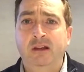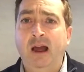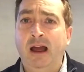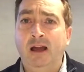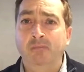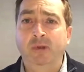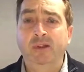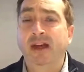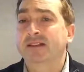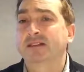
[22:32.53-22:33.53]

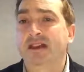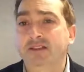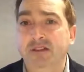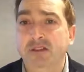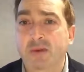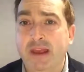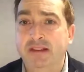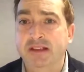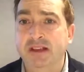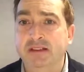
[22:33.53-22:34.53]
And that's just the way
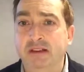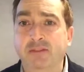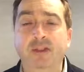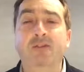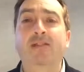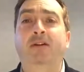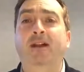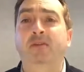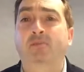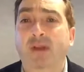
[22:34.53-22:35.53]
it is. If you've ever
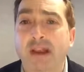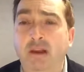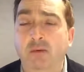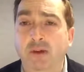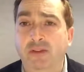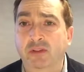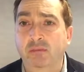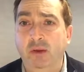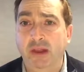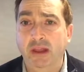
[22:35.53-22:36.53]
had a breakup with
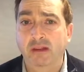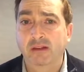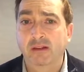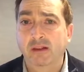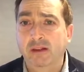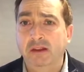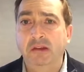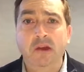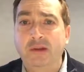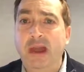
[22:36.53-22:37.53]
somebody,
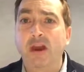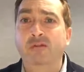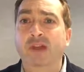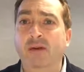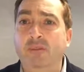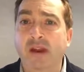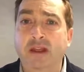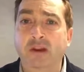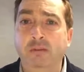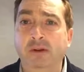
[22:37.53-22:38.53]
you don't get over that
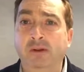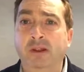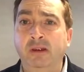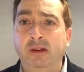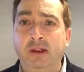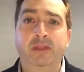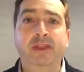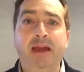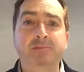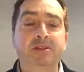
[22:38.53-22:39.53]
breakup and
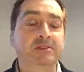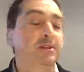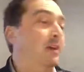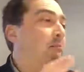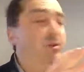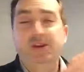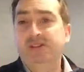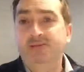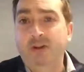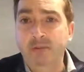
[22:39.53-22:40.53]
the absence of that
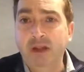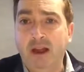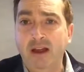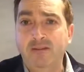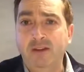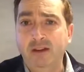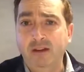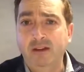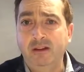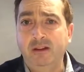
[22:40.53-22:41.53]
person from your life.
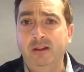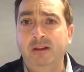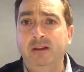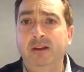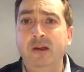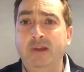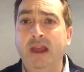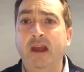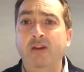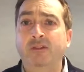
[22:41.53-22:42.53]
You don't
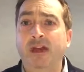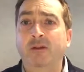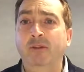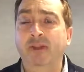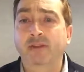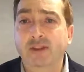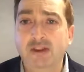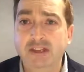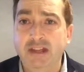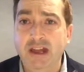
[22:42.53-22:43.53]
get over that within
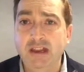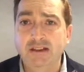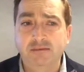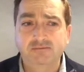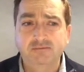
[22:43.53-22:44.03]
30 days.